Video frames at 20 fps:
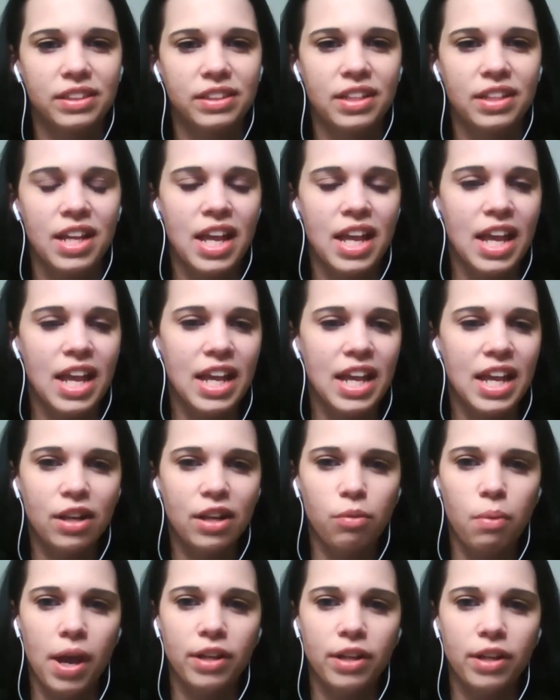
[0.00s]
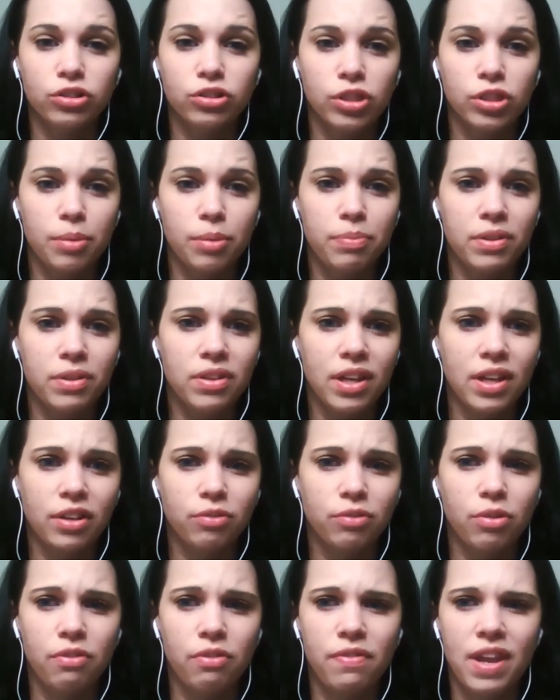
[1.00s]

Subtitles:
and he had a wider trip than Dance with